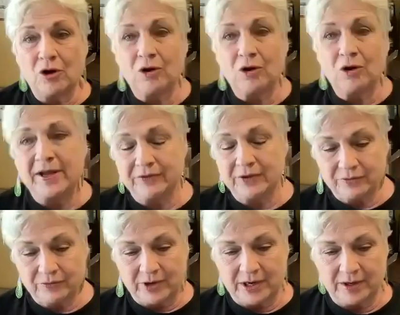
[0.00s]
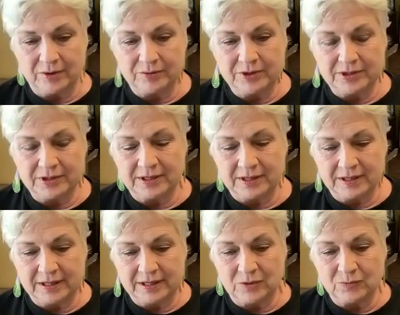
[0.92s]
Old Bayfront Road,
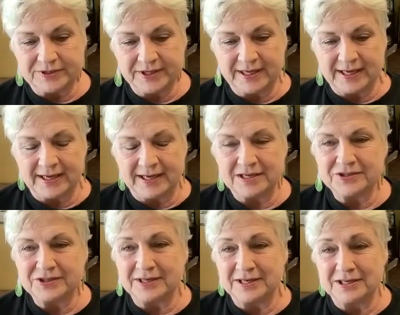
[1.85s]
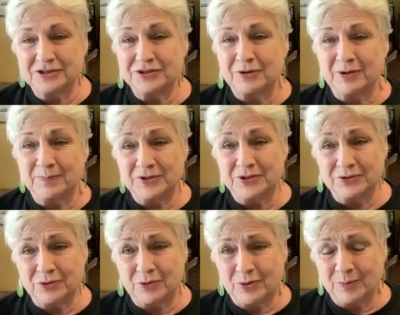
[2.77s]
and he was a guest, and he showed up at the
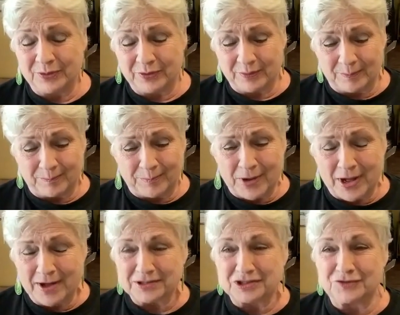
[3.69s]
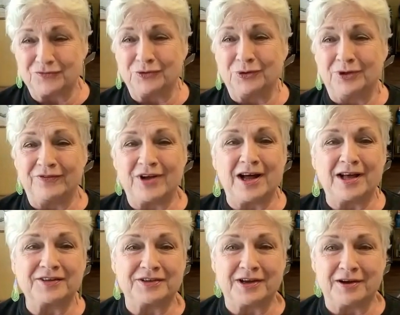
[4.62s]
door with a box full of
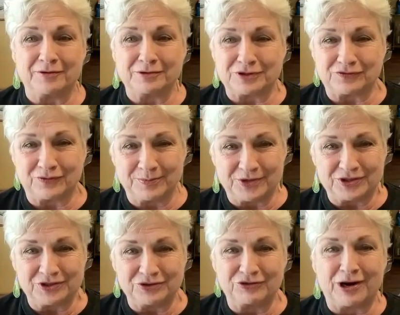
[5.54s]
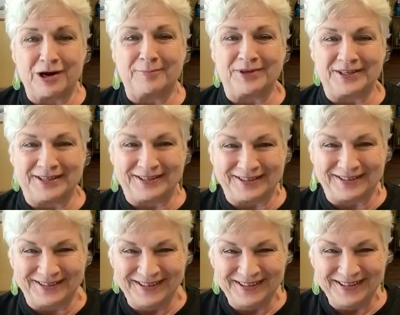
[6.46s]
hot dogs from the Dewdrop
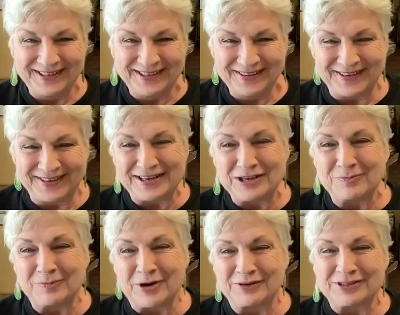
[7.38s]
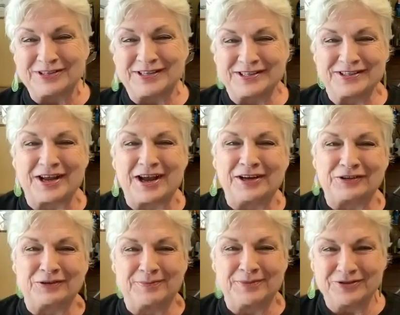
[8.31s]
Inn that he had brought as his
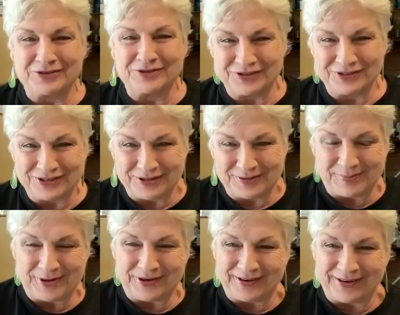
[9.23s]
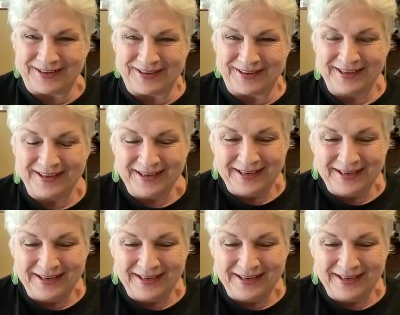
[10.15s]
contribution to the party.